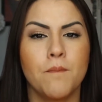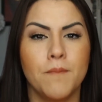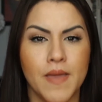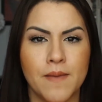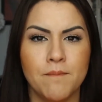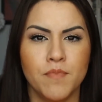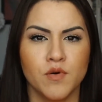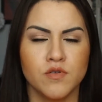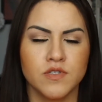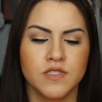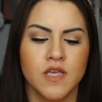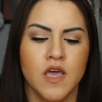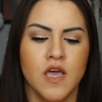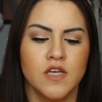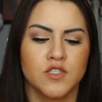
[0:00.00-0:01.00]

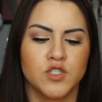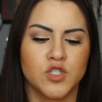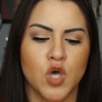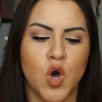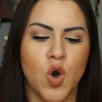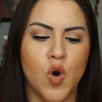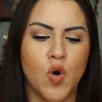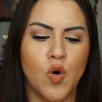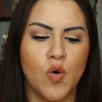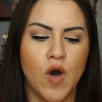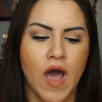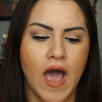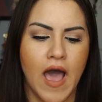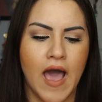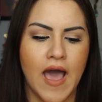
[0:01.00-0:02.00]
pimples.
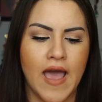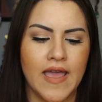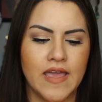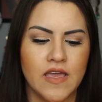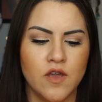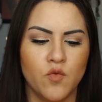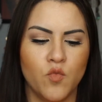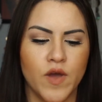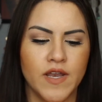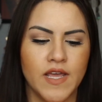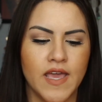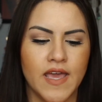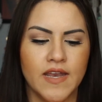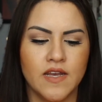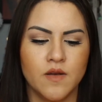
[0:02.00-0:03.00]
So I went
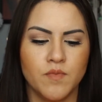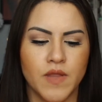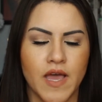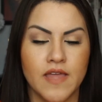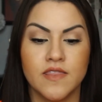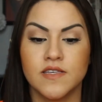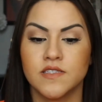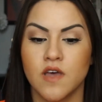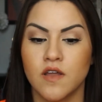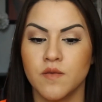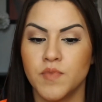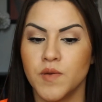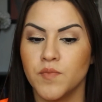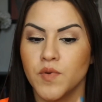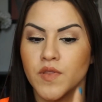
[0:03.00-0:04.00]
ahead and applied this on a
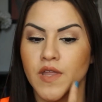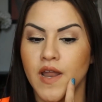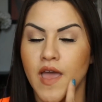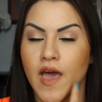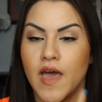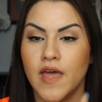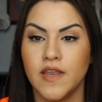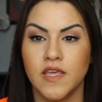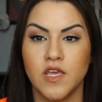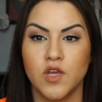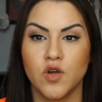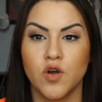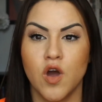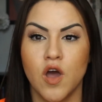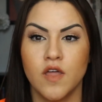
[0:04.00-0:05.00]
pimple that I had
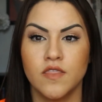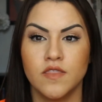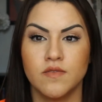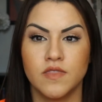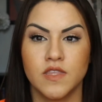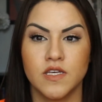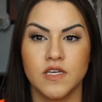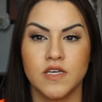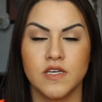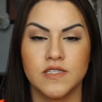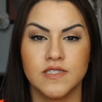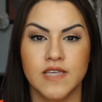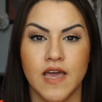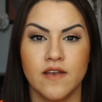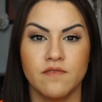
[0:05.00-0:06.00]
here on the
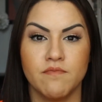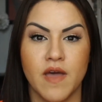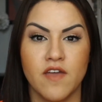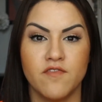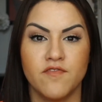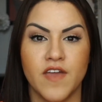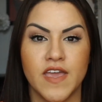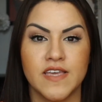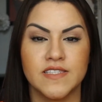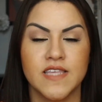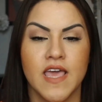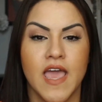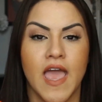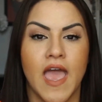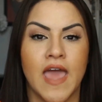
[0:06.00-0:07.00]
side of my face,
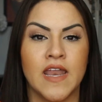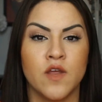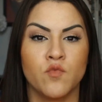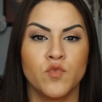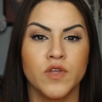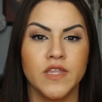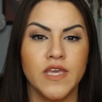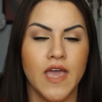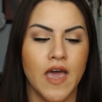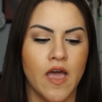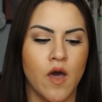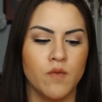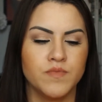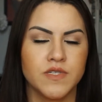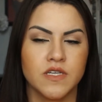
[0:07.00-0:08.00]
and it really
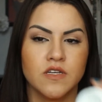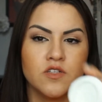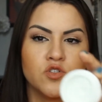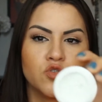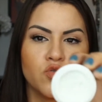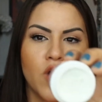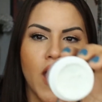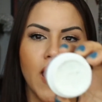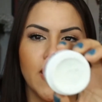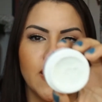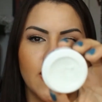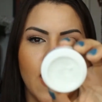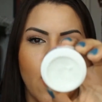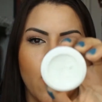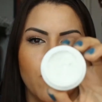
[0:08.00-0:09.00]
helped dried
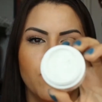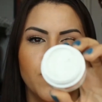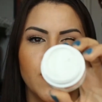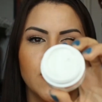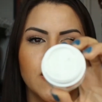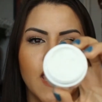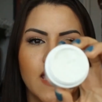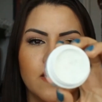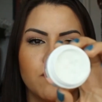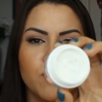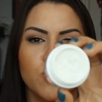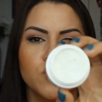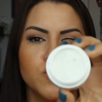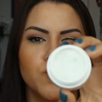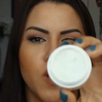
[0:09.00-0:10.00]
it out. But like
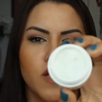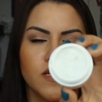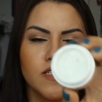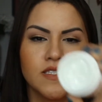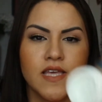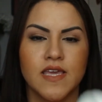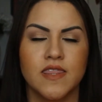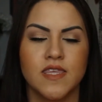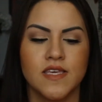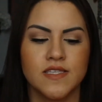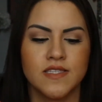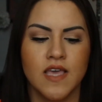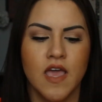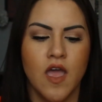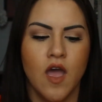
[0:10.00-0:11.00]
most products like this,